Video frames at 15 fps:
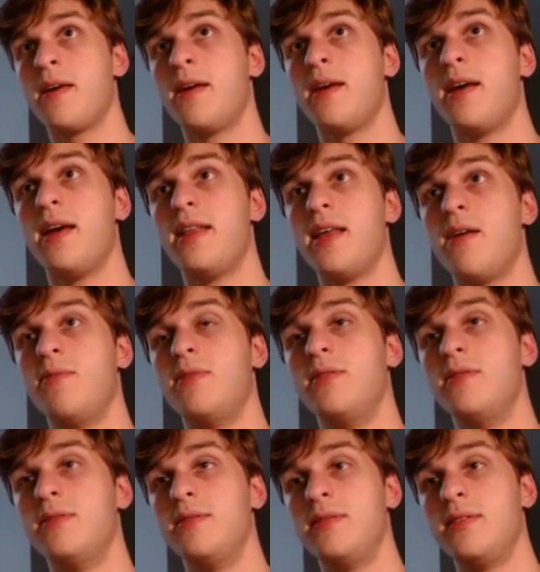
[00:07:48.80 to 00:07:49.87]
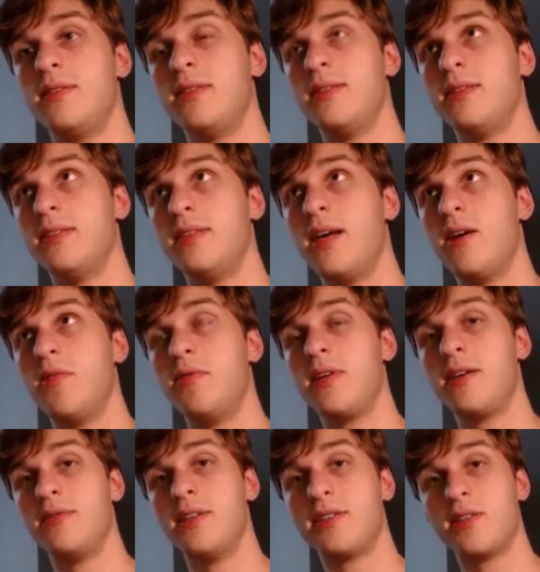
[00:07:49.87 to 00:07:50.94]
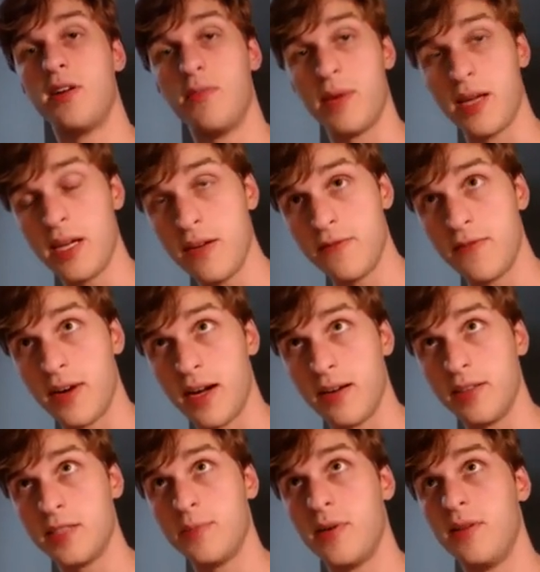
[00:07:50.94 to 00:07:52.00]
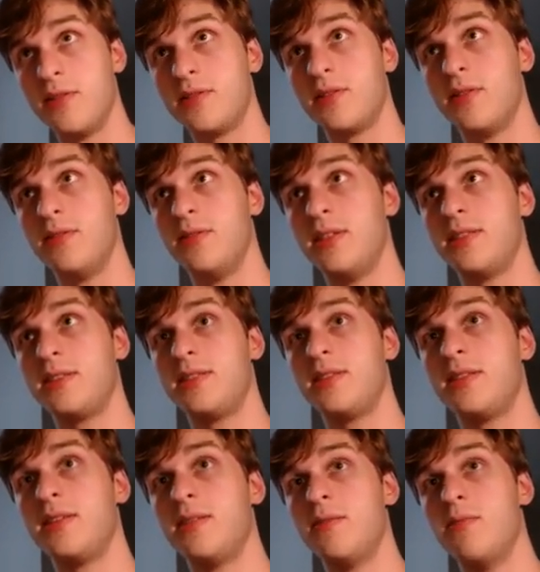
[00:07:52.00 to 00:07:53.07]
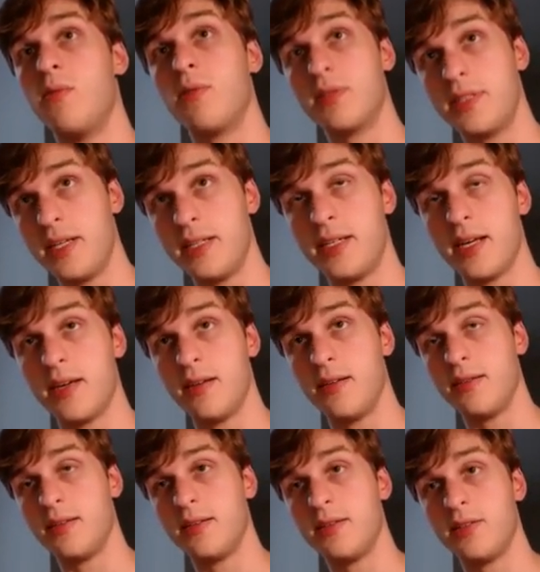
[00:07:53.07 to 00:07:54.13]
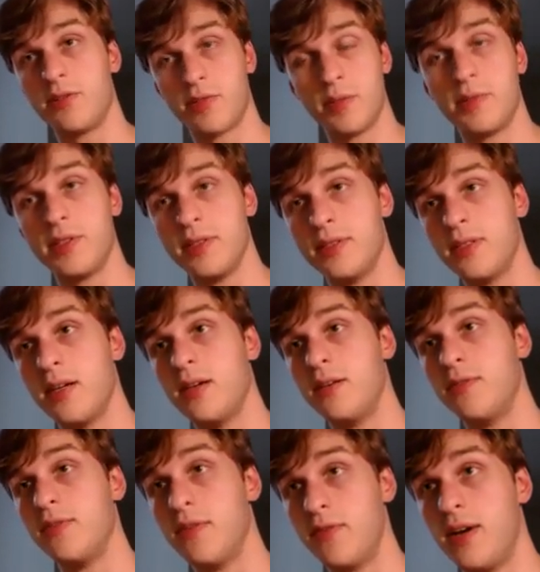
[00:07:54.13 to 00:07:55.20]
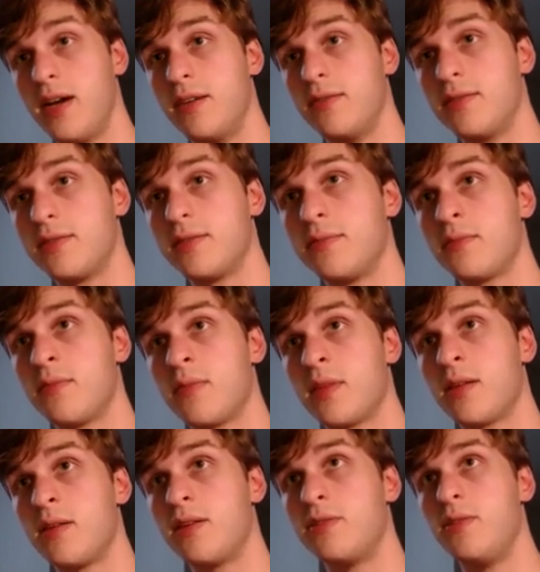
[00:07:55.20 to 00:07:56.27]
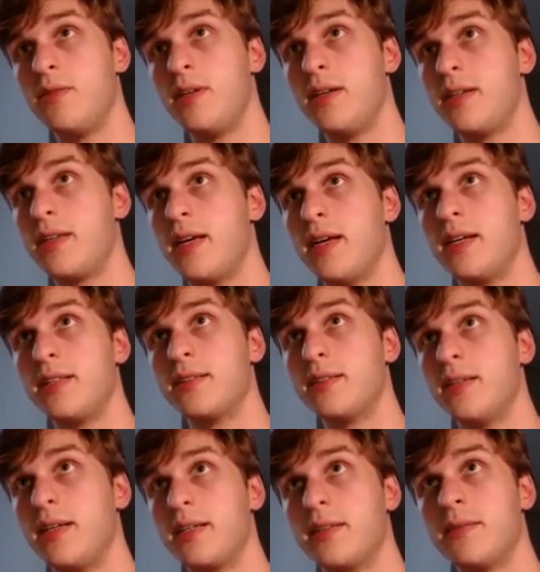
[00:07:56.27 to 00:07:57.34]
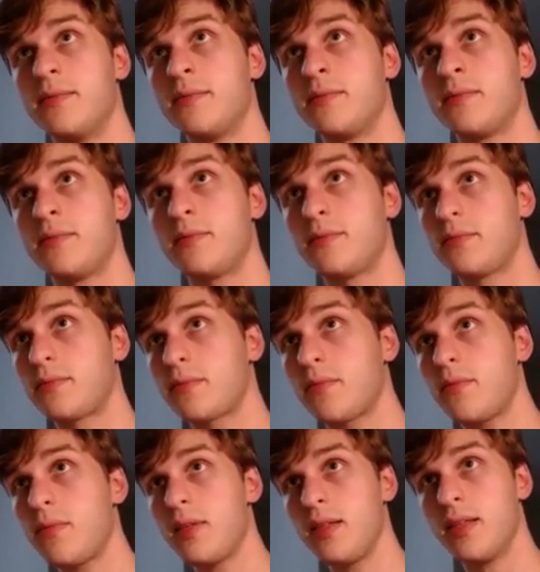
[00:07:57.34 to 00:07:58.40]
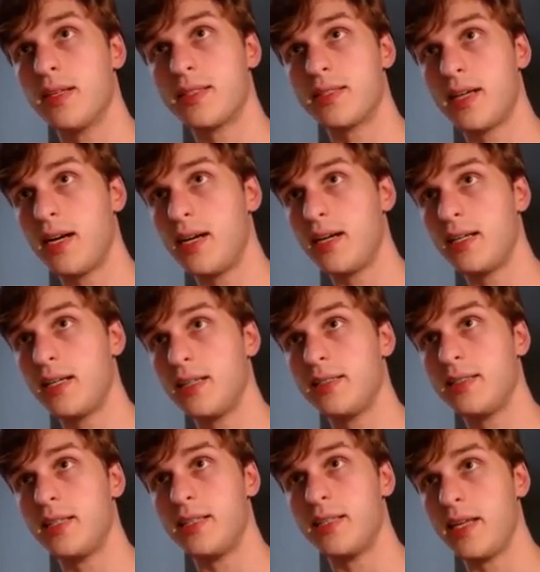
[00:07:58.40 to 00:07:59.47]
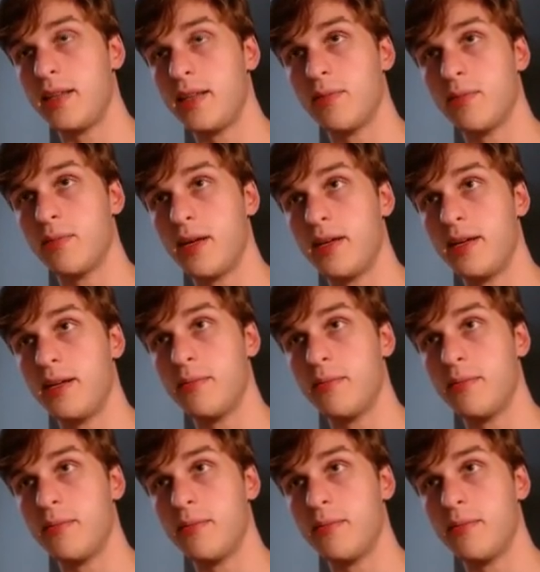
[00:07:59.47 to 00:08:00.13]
and that will not only list all my hidden files, but also list more detailed description of the files, including things like the size, the date they were made and